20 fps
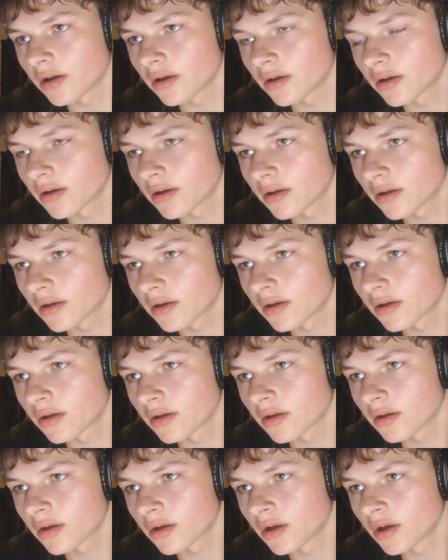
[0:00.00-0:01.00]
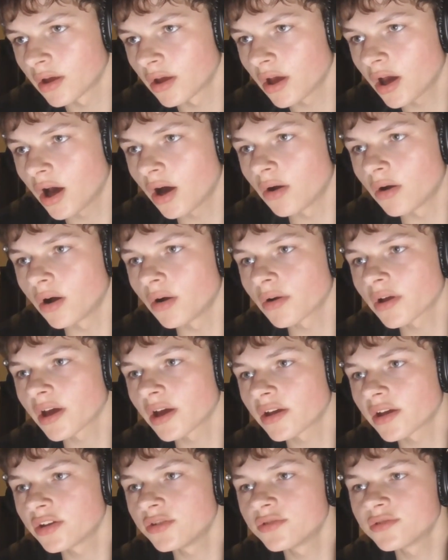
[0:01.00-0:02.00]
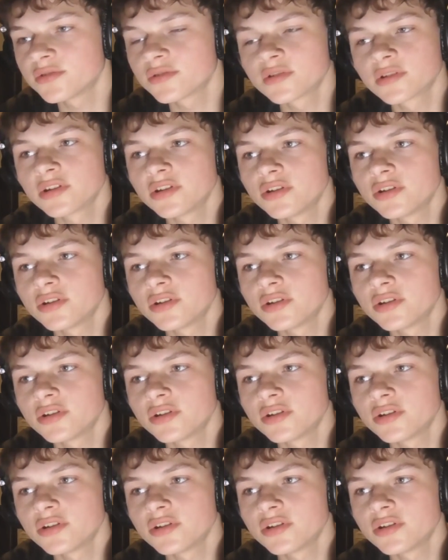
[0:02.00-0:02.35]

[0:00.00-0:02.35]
I can't name off the top of my head, but I know there's differing laws.